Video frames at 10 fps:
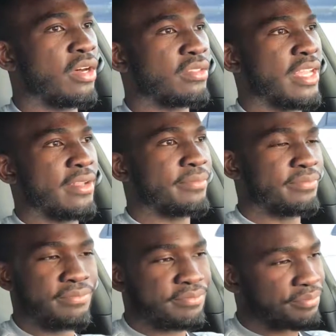all that
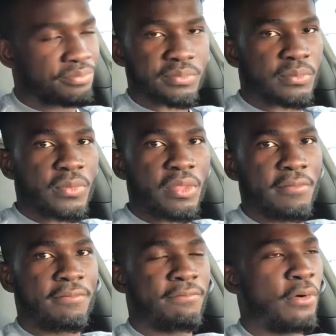
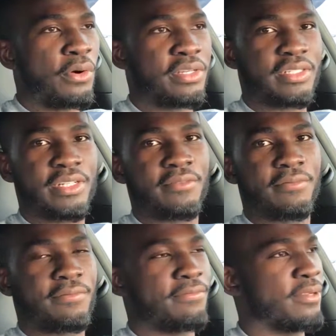
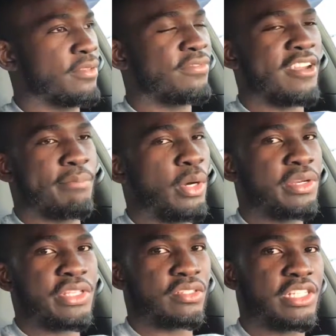455
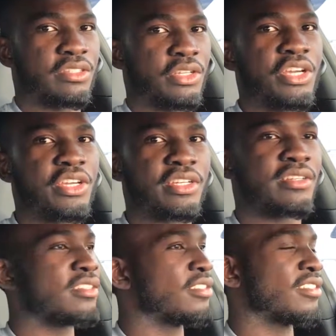ponies underneath the
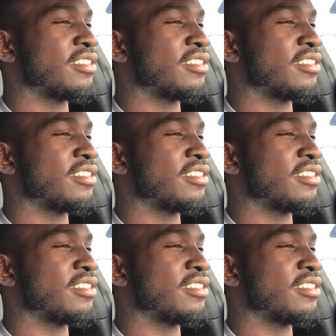hood,